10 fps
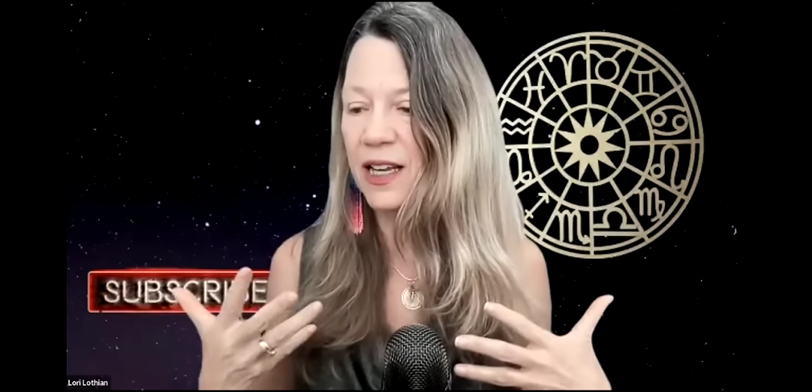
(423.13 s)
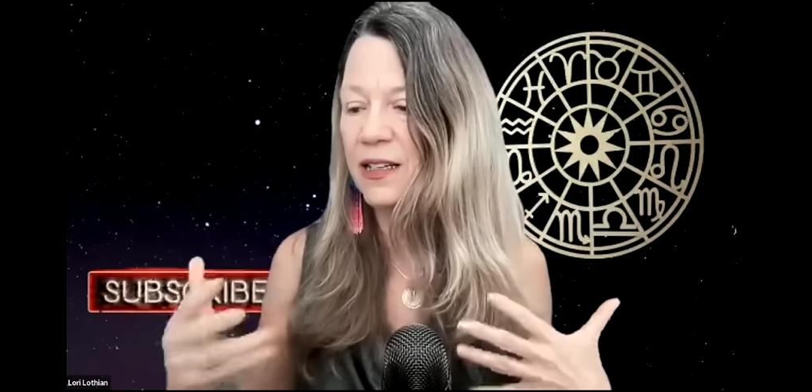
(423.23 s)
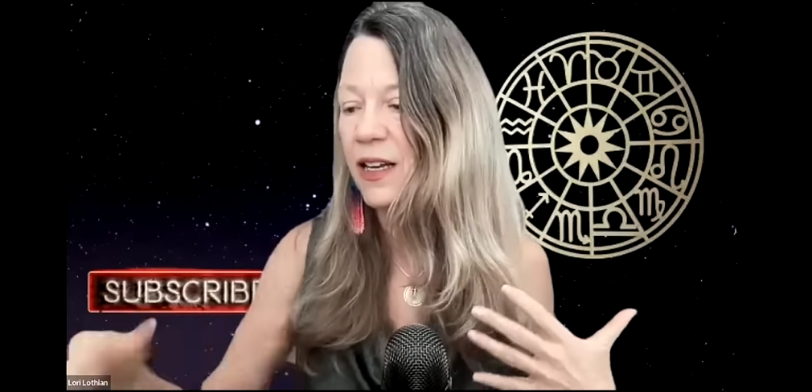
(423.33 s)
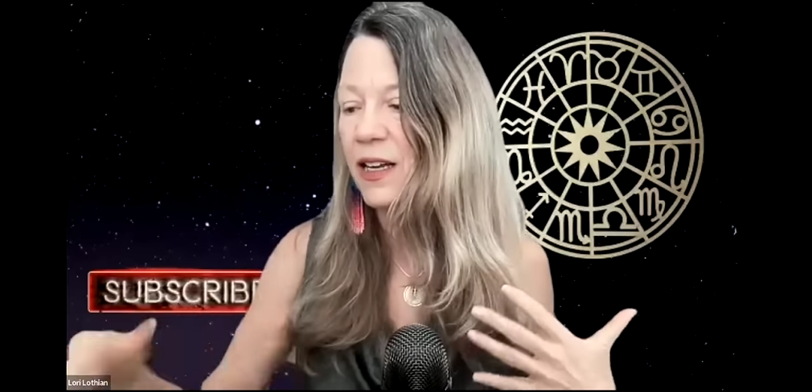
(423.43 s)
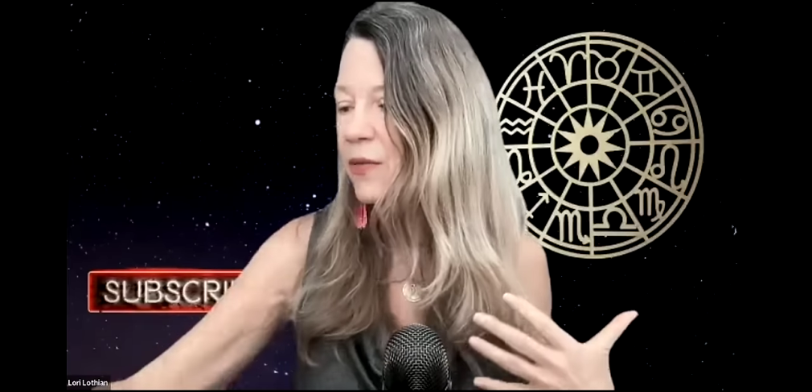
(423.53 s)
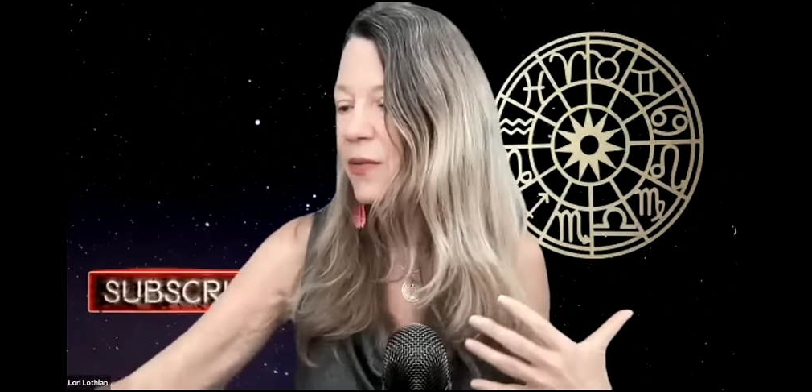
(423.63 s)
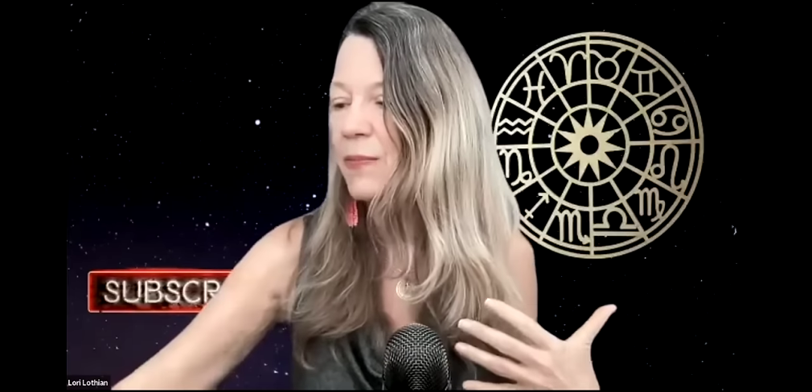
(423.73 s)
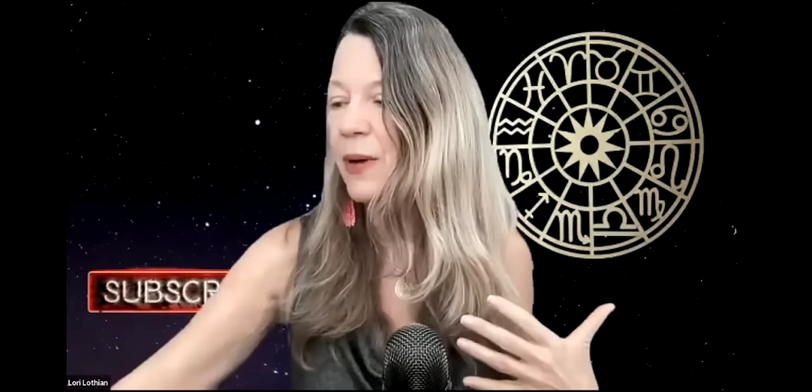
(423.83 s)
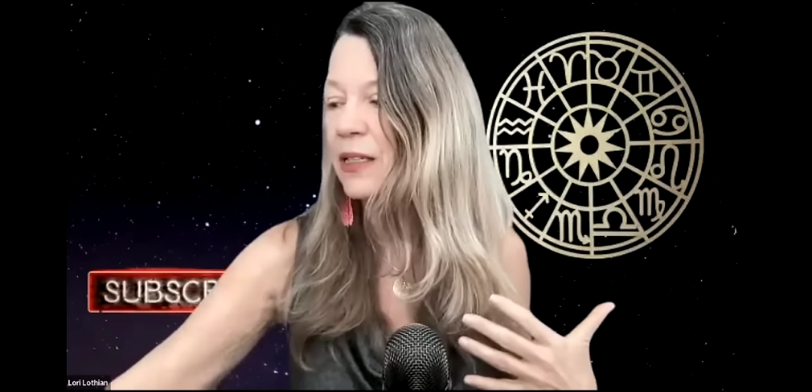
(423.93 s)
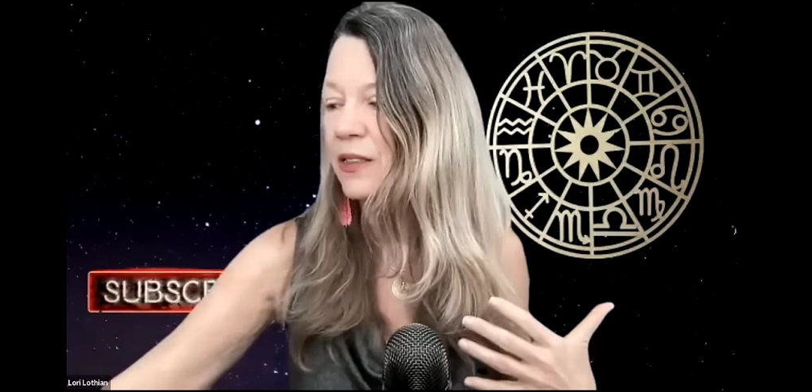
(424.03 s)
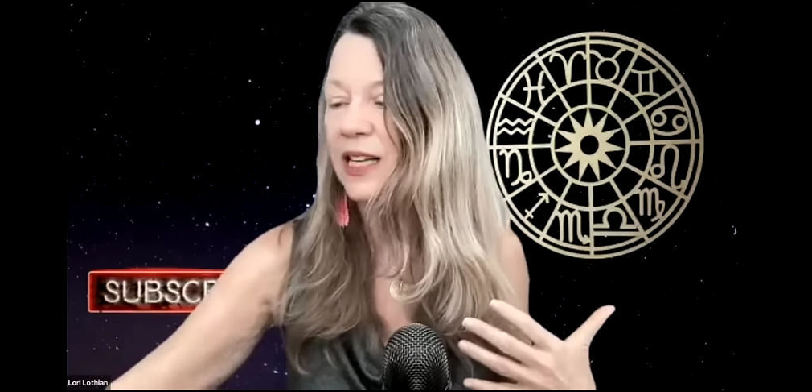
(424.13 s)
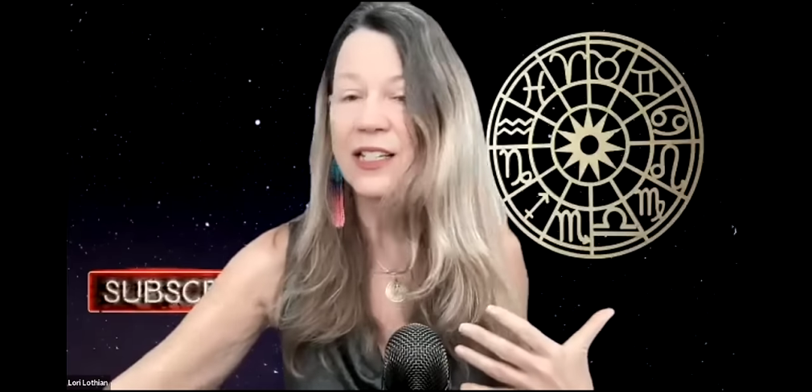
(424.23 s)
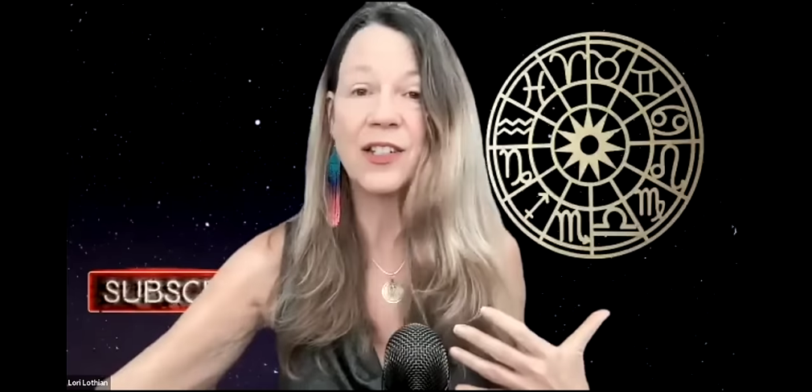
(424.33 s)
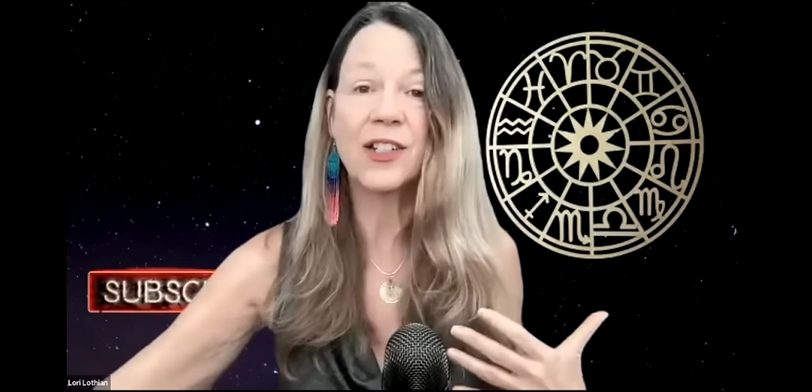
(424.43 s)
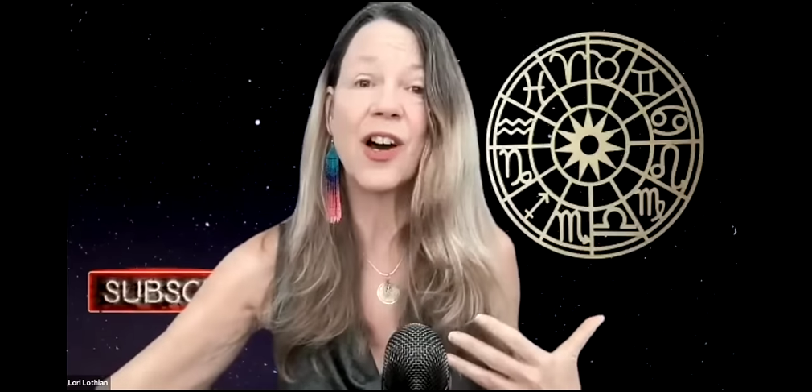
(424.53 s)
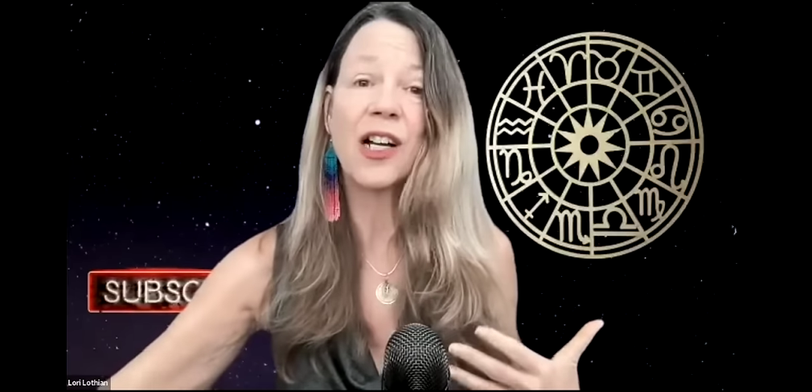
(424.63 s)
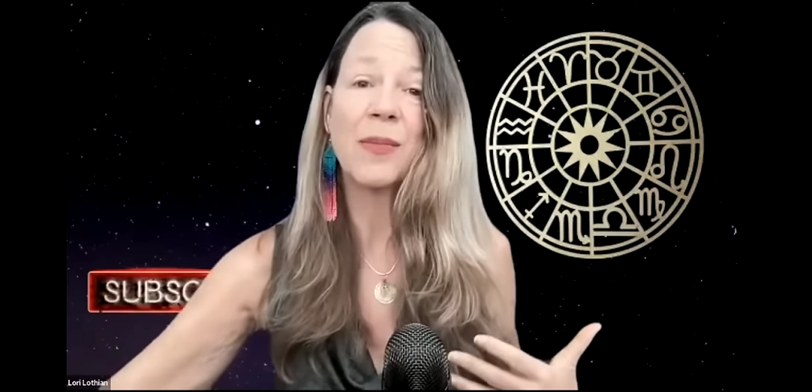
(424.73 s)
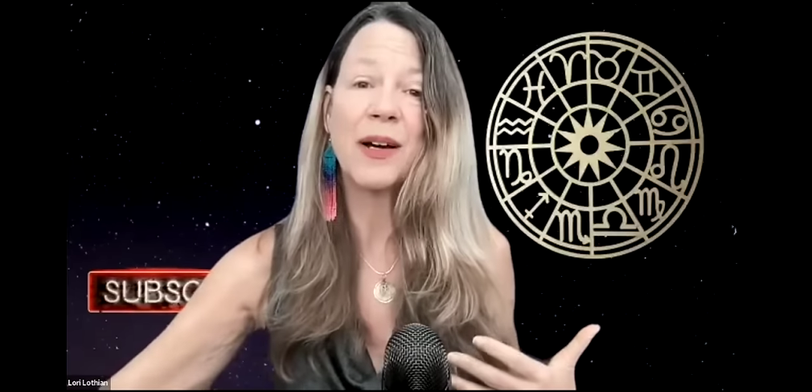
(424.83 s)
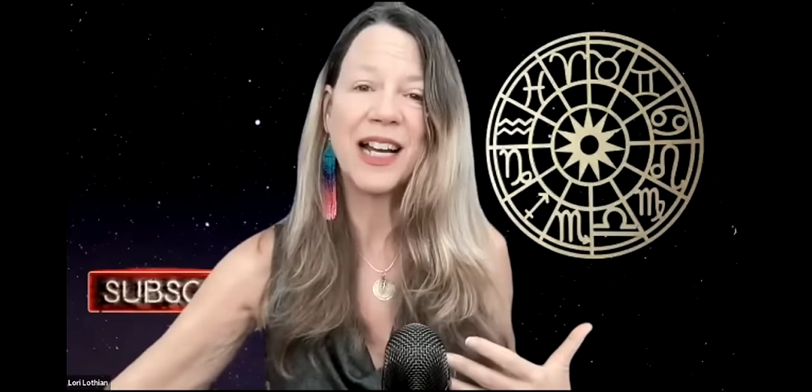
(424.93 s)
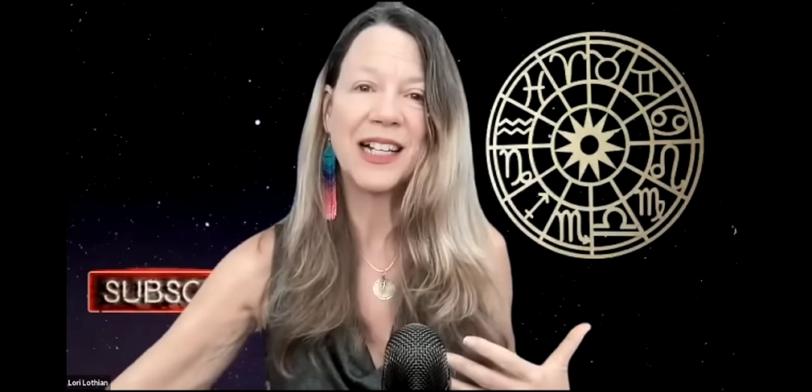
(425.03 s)
And Renn Butler likes to talk
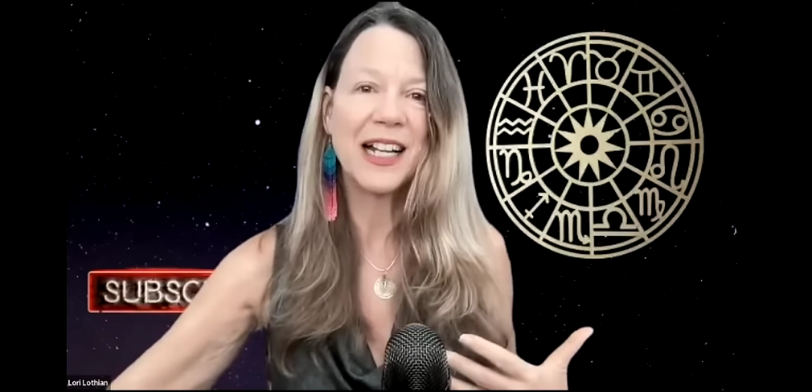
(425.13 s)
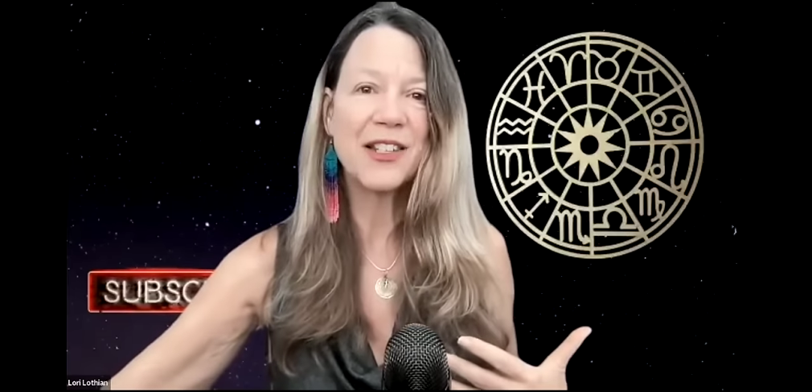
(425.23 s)
about that.